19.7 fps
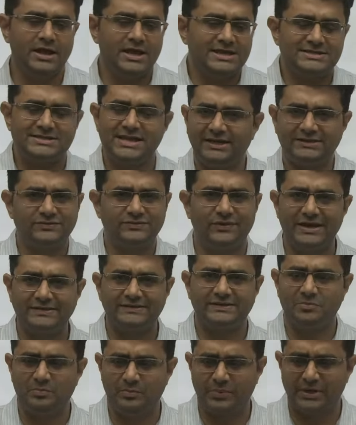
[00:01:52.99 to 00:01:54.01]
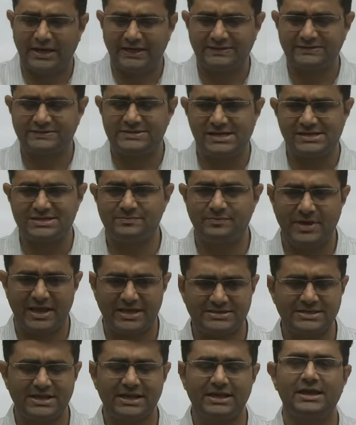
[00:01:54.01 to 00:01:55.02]
See, it's very simple. It's just
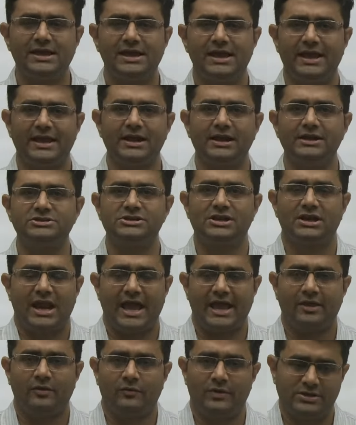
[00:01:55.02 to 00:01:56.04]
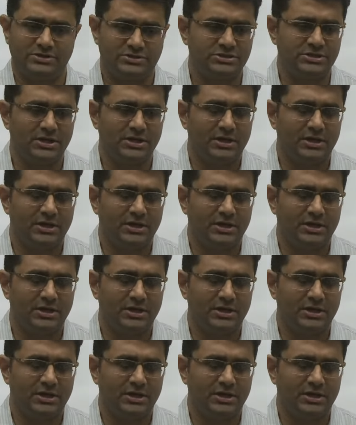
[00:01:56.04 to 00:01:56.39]
basic English language.